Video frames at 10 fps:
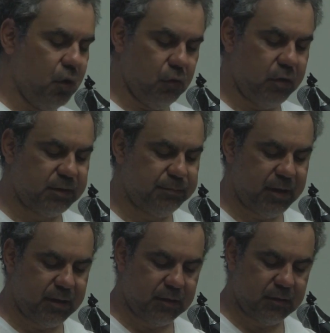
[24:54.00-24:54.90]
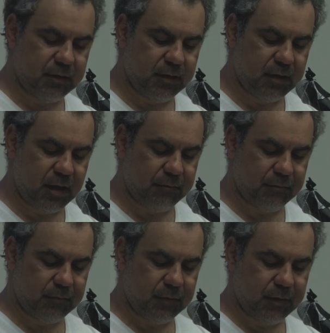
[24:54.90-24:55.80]
always being under
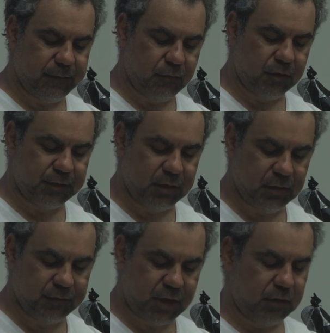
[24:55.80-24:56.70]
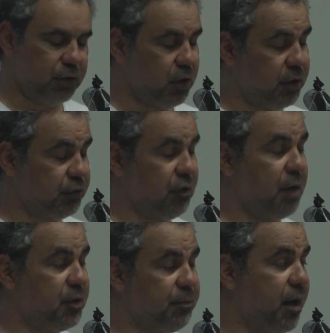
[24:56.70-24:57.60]
the ferocity of Channel 9
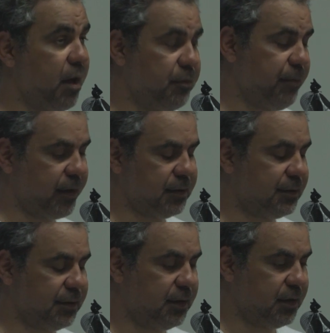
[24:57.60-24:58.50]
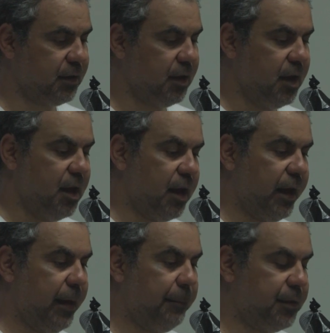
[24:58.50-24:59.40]
drama department back in Sydney.
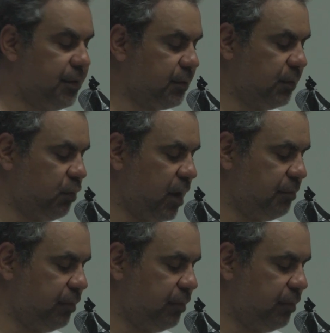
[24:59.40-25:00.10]
But this was Wayne